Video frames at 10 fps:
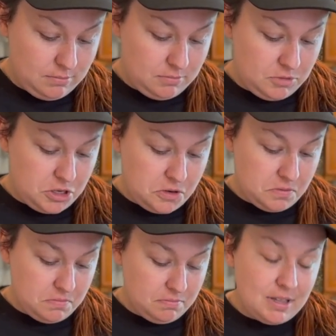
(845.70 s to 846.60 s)
2,
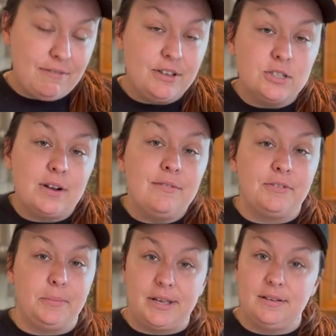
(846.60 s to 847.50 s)
that feels right for
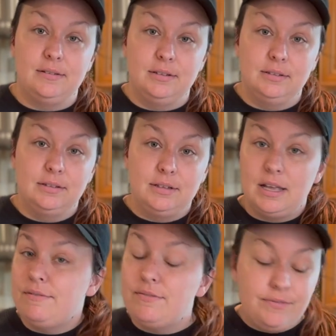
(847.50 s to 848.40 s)
me.
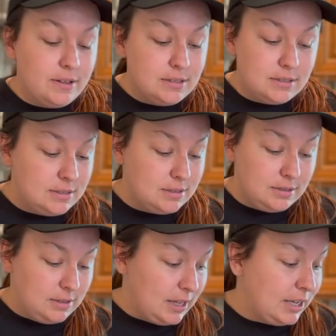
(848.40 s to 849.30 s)
If it feels
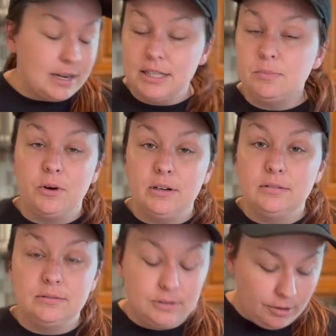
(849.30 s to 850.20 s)
like it needs more,
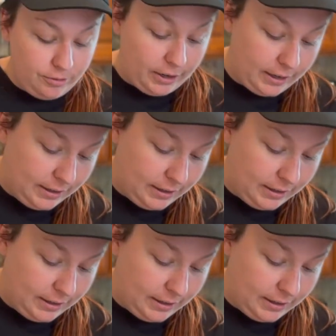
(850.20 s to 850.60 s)
go for it.